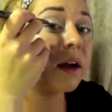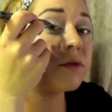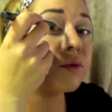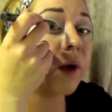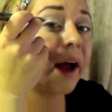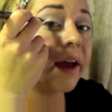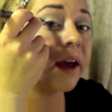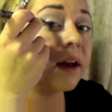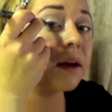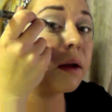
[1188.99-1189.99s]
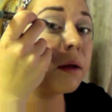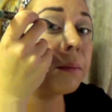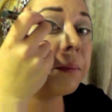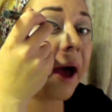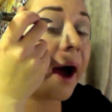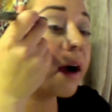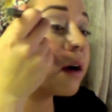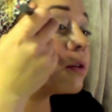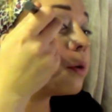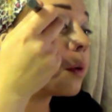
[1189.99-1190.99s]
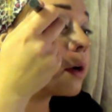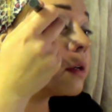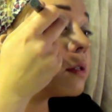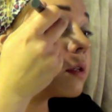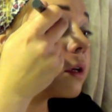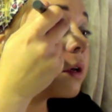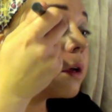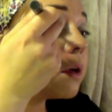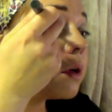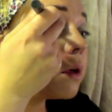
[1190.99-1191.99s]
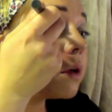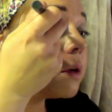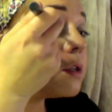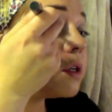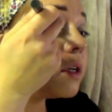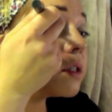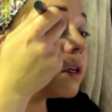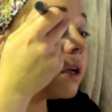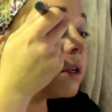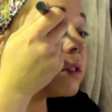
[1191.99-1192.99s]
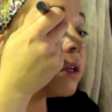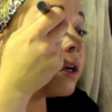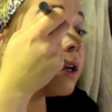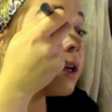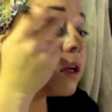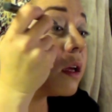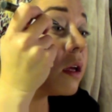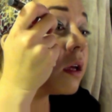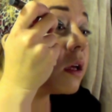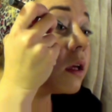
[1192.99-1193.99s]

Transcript: and then kind of drag it back towards. You guys can kind of see.